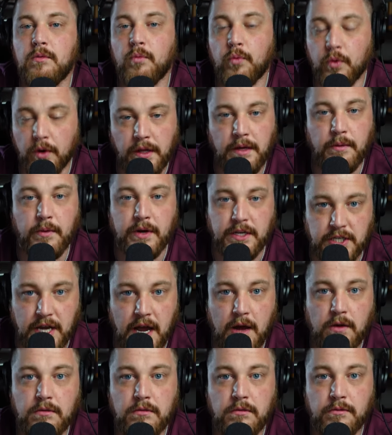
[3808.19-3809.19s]
really reach
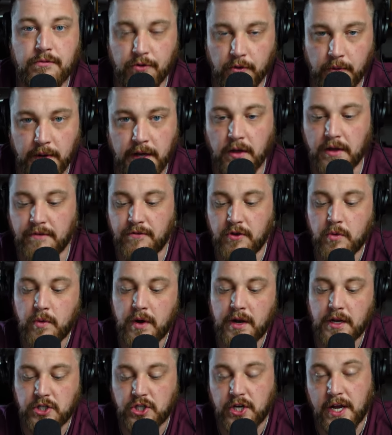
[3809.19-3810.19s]
out. For real. If you
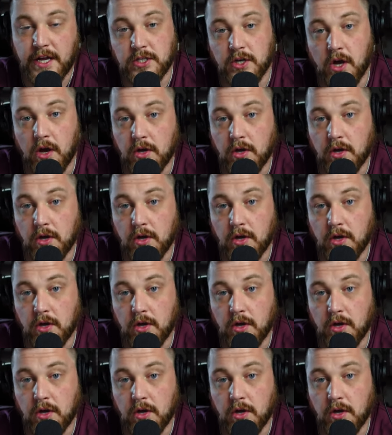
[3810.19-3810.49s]
want a chance